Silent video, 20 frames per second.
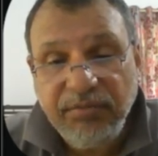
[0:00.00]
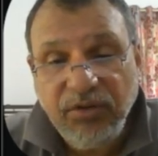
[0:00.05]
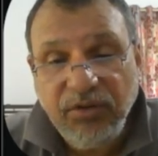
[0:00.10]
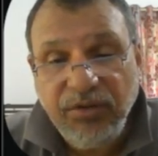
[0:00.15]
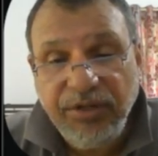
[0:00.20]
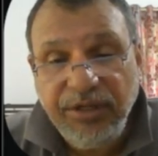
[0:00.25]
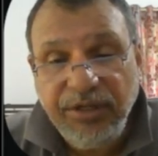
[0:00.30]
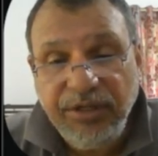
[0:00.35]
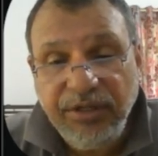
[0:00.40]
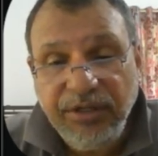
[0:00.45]

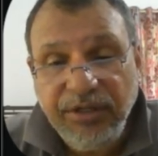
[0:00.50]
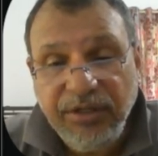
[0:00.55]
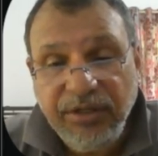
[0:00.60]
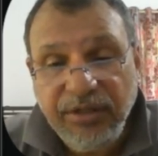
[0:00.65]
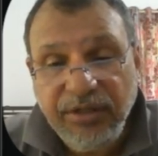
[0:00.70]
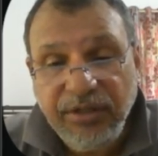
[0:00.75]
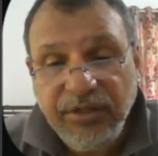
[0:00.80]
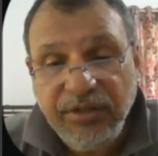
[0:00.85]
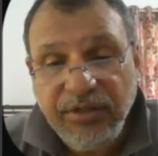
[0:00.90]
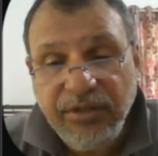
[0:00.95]
body
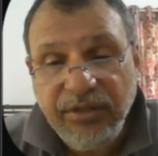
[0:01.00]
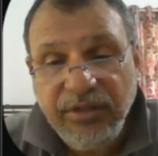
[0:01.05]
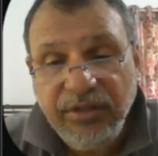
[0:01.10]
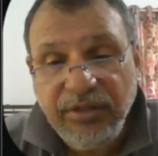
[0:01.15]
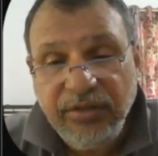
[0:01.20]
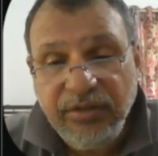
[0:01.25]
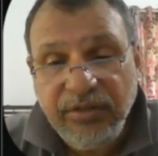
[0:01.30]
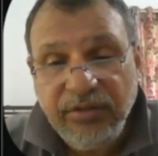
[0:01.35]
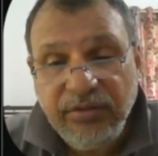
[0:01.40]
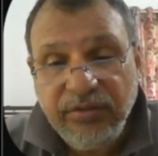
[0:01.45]

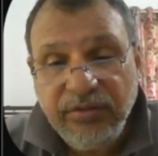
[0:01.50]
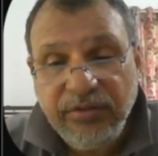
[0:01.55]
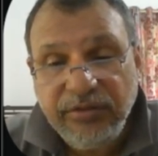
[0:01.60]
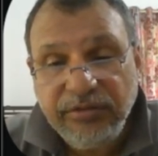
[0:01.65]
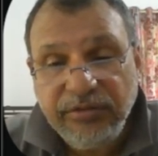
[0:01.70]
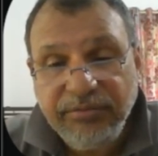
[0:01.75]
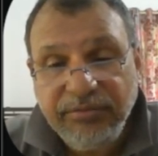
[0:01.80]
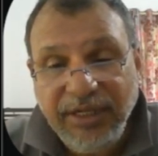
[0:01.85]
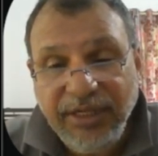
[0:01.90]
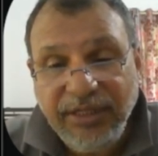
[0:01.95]

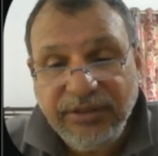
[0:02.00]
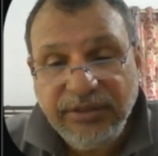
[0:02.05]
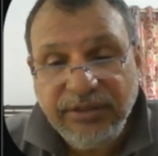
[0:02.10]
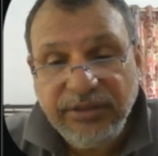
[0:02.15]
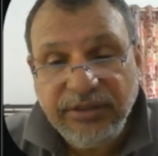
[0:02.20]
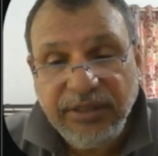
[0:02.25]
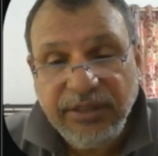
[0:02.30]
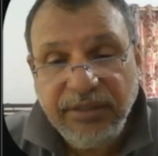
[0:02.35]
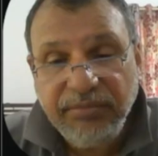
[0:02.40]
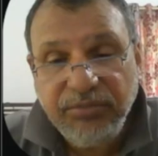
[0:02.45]
whose mass
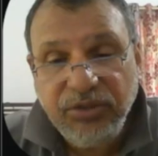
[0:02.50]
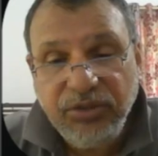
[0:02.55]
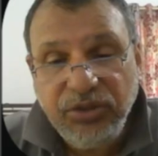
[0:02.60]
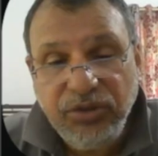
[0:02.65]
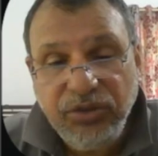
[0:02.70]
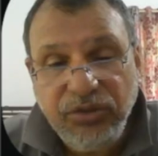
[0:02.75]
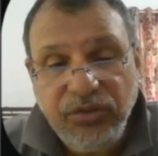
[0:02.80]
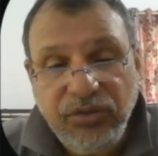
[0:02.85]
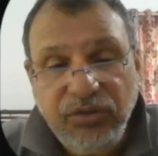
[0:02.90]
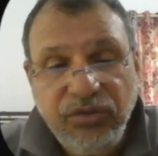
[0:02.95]
is
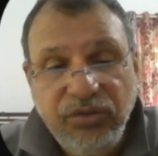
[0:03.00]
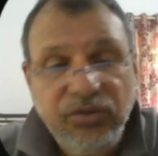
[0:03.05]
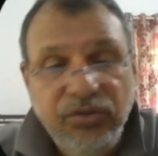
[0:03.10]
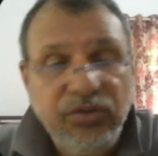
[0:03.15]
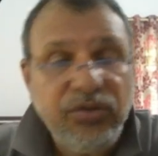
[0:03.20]
m2.